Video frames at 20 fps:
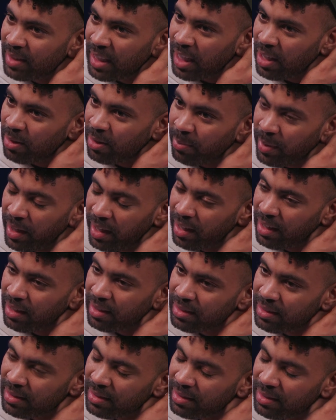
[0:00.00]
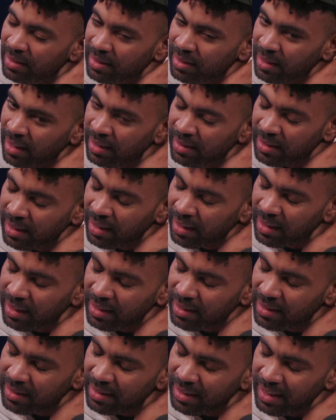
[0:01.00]
Oh man, it's
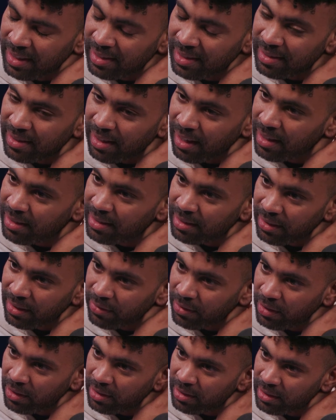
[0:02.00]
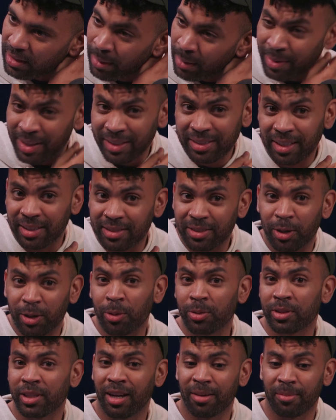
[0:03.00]
like it sucks at first. I mean, it sucks the
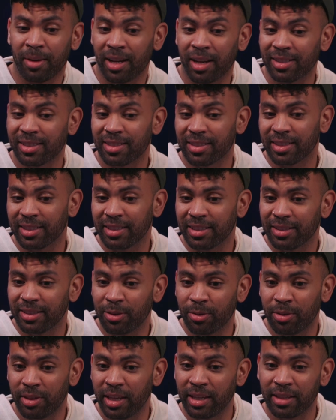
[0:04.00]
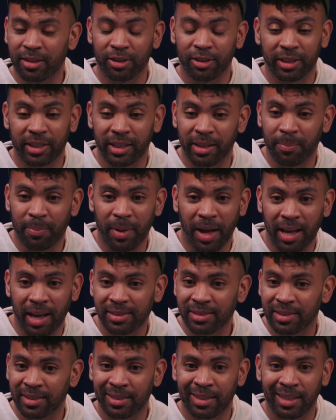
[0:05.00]
whole time, honestly. You think you're getting
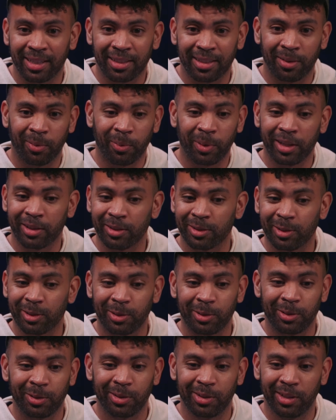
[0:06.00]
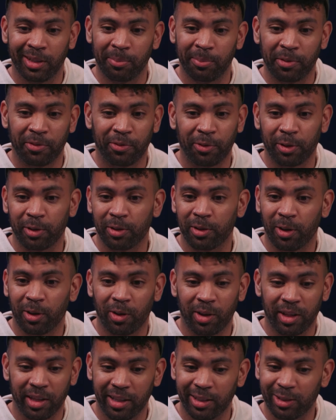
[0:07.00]
past it like in a week or two, and before you know
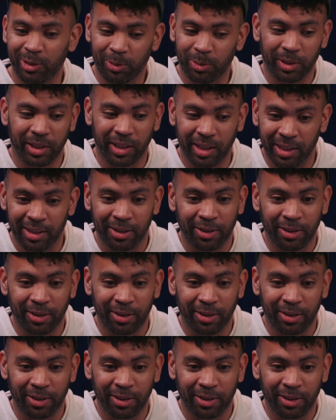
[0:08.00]
it, it hits you again.